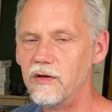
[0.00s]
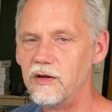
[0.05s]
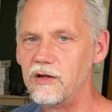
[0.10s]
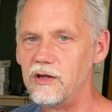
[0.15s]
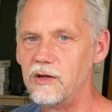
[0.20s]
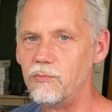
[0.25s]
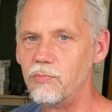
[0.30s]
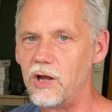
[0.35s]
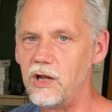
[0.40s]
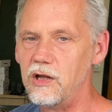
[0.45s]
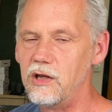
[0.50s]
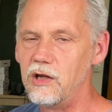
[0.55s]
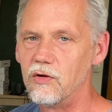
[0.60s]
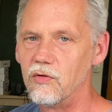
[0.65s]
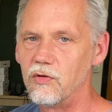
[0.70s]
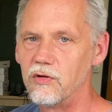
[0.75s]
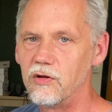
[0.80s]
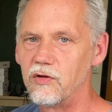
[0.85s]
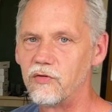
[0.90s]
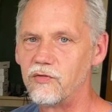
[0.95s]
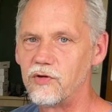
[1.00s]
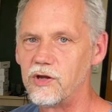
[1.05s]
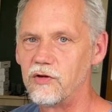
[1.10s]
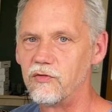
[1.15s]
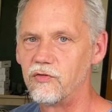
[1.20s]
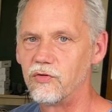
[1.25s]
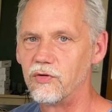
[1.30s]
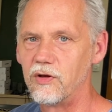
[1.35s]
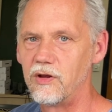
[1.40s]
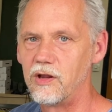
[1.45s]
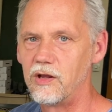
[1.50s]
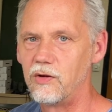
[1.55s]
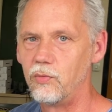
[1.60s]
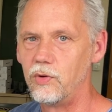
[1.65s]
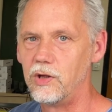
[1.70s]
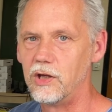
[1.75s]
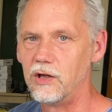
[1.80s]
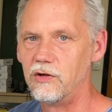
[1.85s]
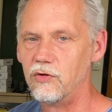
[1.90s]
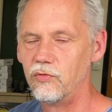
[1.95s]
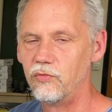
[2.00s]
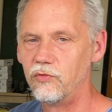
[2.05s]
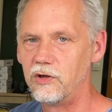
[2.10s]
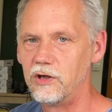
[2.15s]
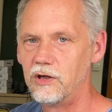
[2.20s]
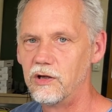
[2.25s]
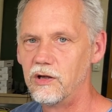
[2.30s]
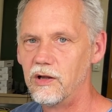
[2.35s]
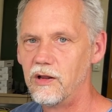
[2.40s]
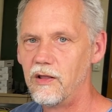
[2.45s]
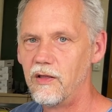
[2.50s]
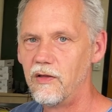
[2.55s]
depending on the sensor that we are using